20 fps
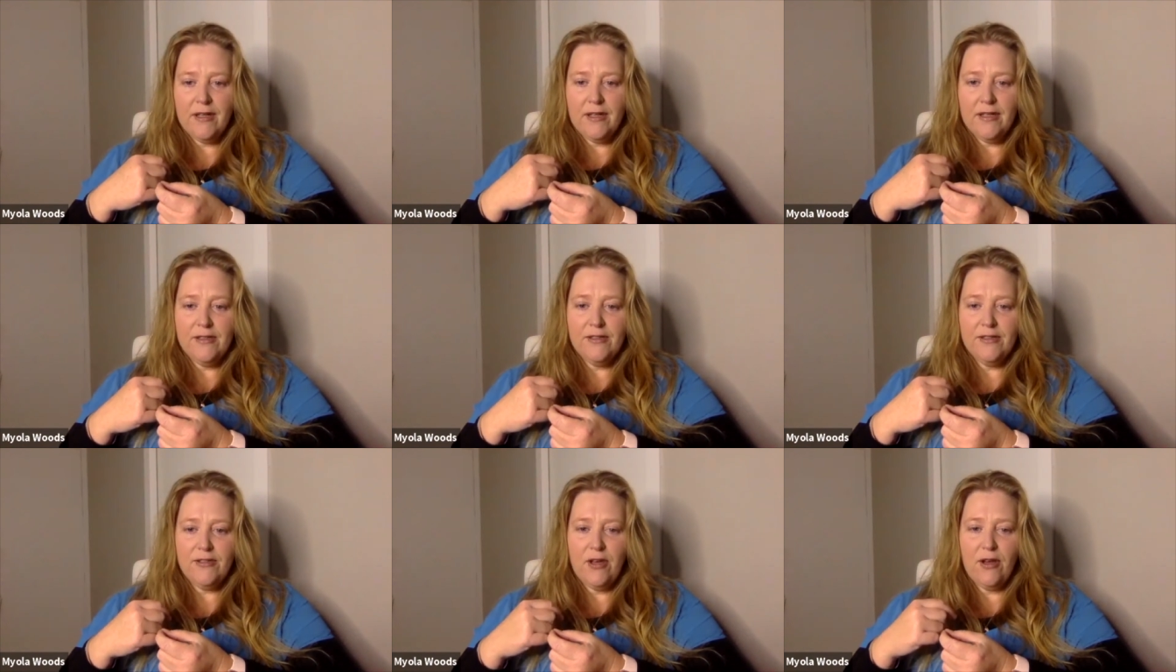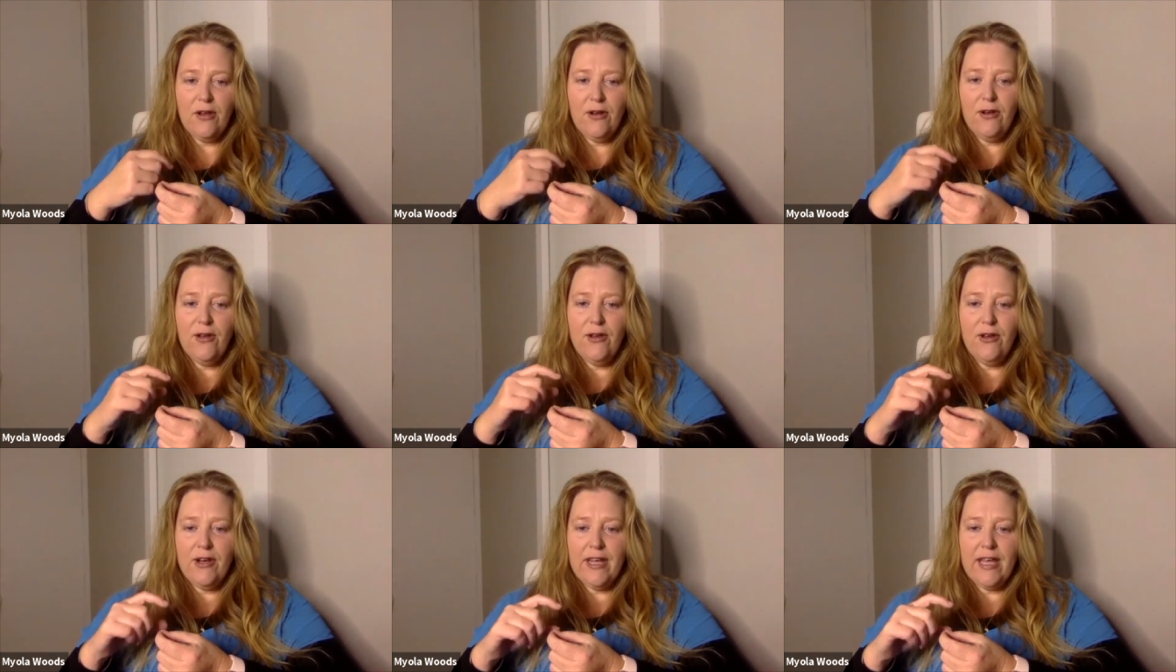So
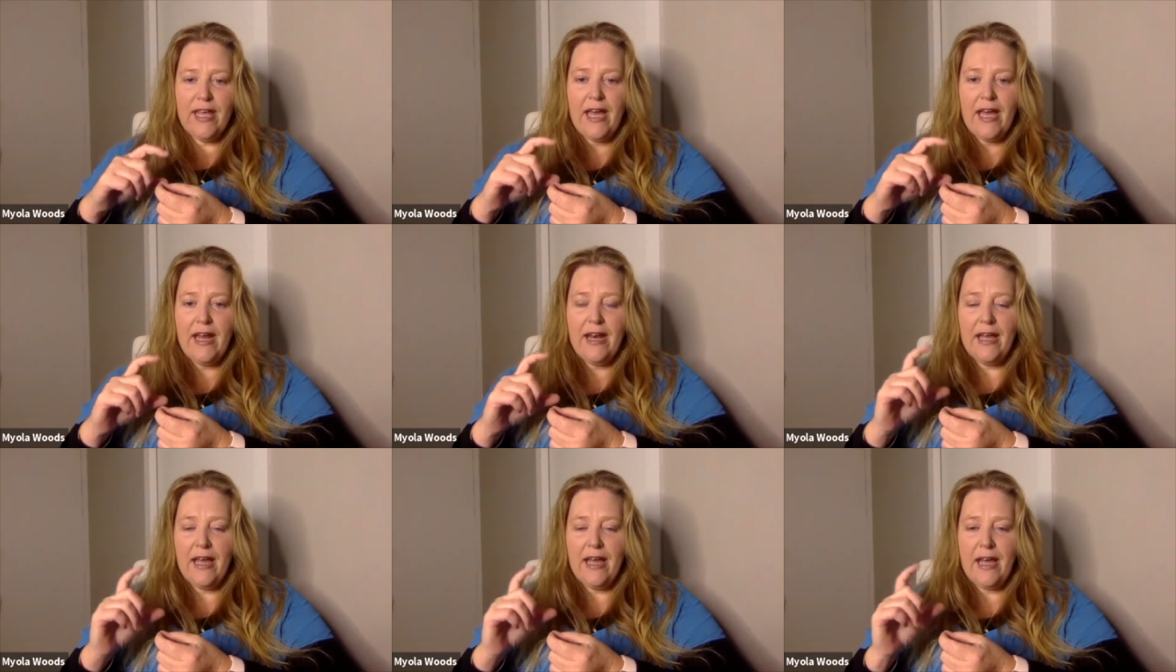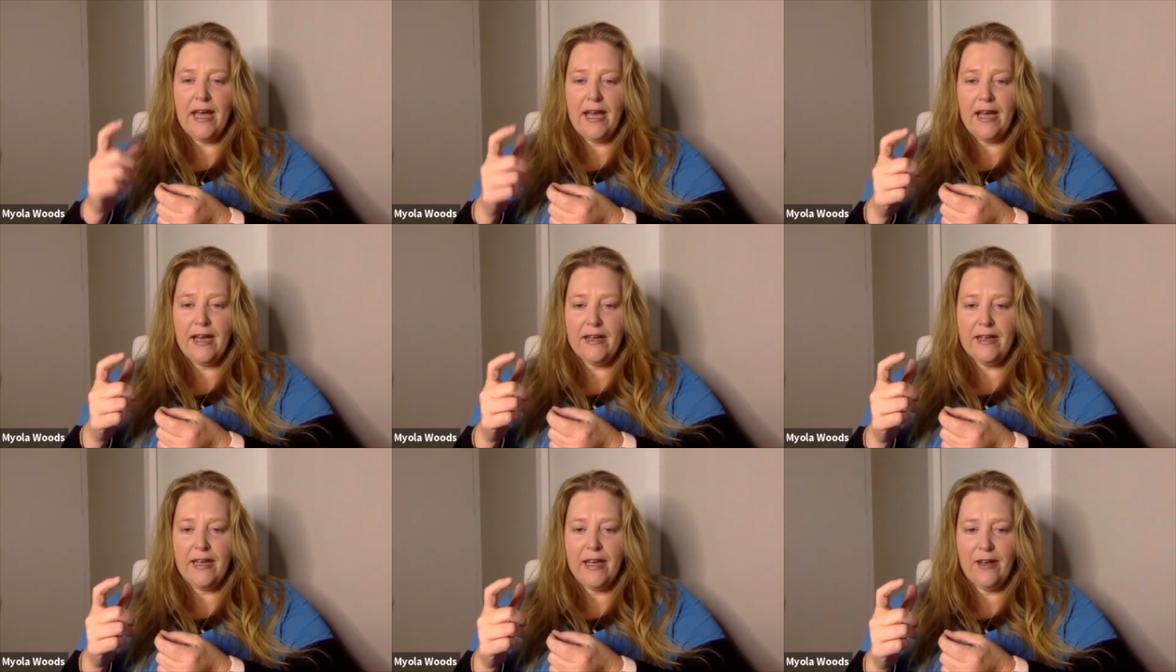learning how to
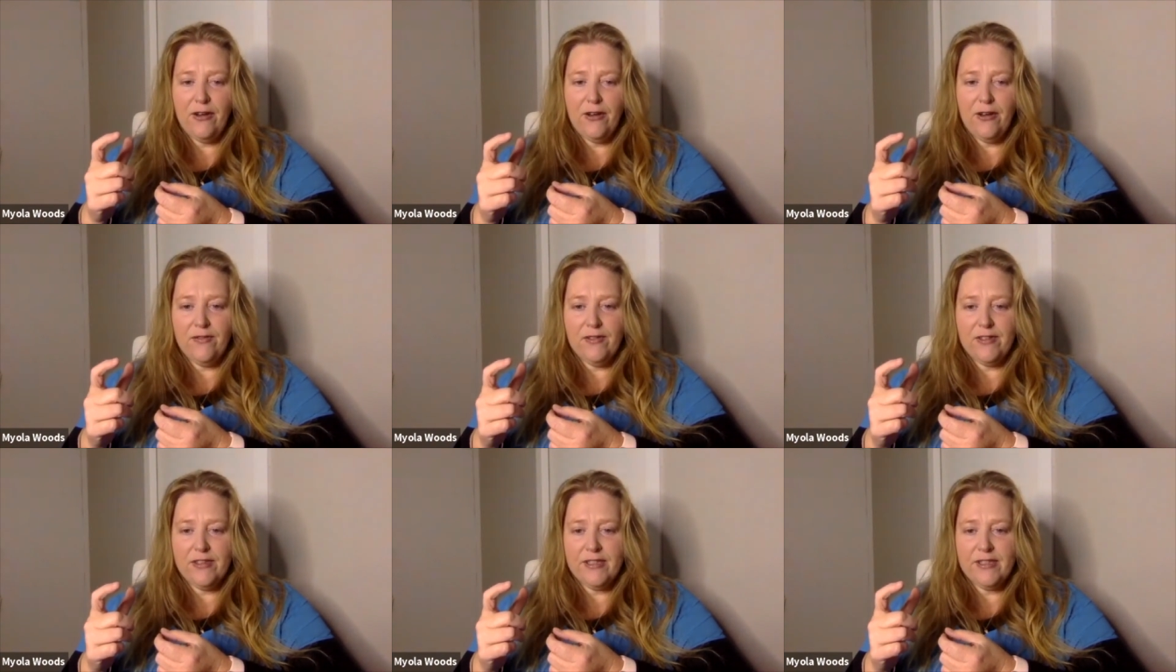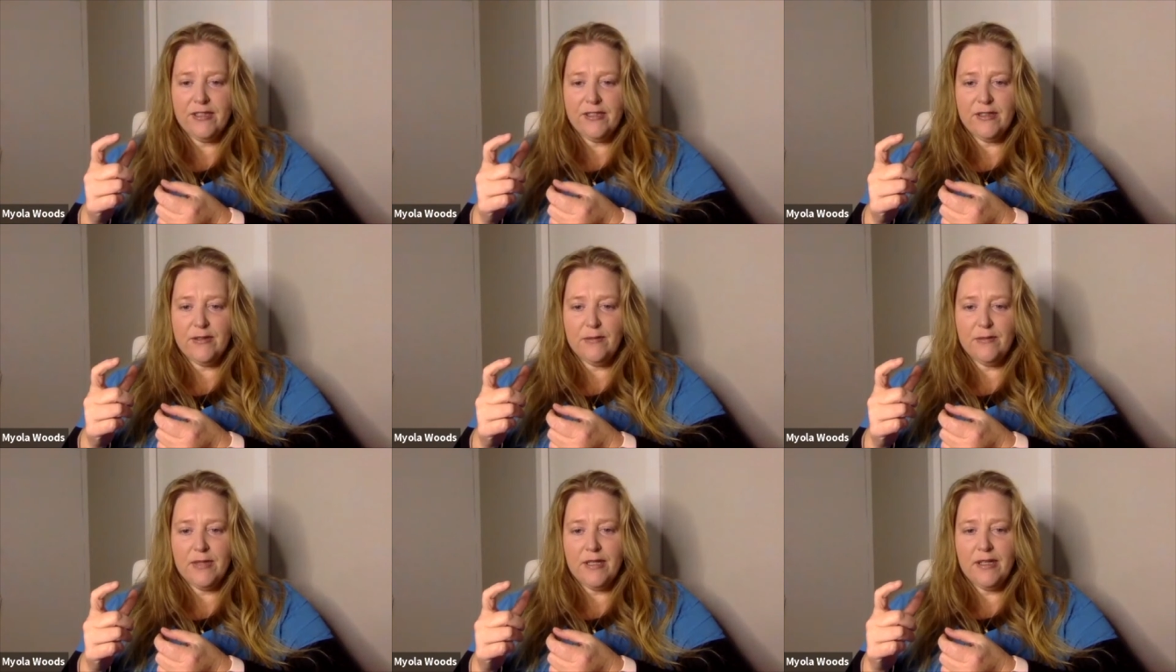hack our nervous system.